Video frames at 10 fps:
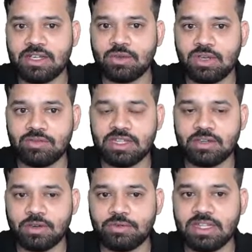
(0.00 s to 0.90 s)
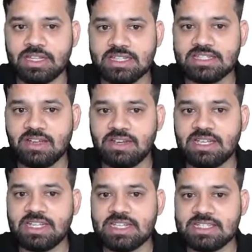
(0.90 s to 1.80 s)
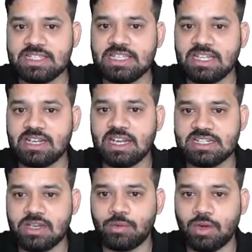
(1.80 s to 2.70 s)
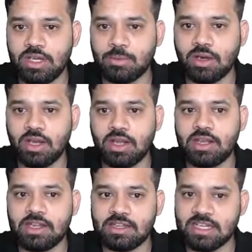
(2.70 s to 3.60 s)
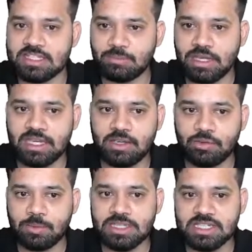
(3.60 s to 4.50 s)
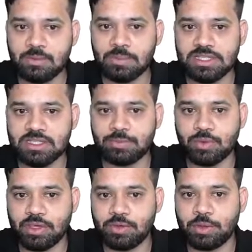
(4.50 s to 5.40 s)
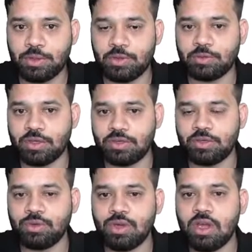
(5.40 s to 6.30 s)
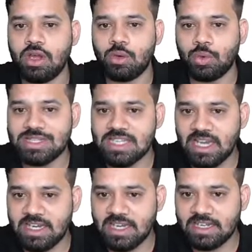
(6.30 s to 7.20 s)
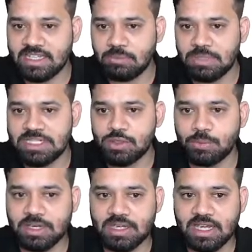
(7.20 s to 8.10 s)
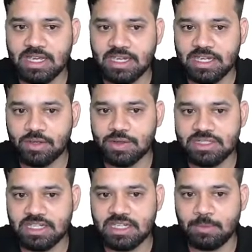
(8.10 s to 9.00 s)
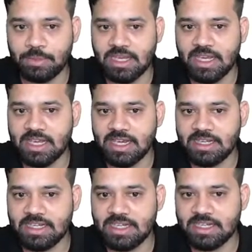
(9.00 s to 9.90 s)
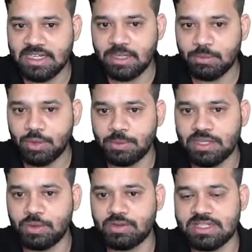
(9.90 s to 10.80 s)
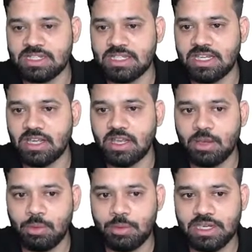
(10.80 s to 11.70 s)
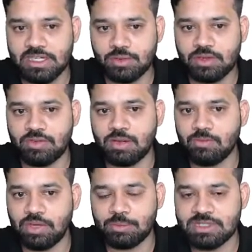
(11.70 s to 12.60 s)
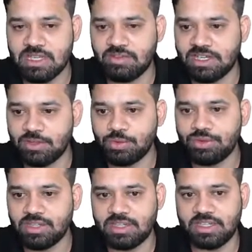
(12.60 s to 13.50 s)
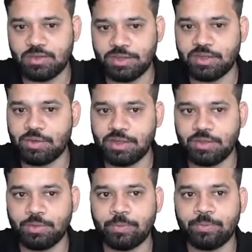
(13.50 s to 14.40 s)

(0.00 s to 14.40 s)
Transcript: to lift the trophy, the 70th Senior National Volleyball, that is Men and Women Championship 2021-22, was held at the Biju Patnaik Indoor Stadium, KIIT, deemed to be University, Bhubaneswar, from Feb 7 to 13, 2022.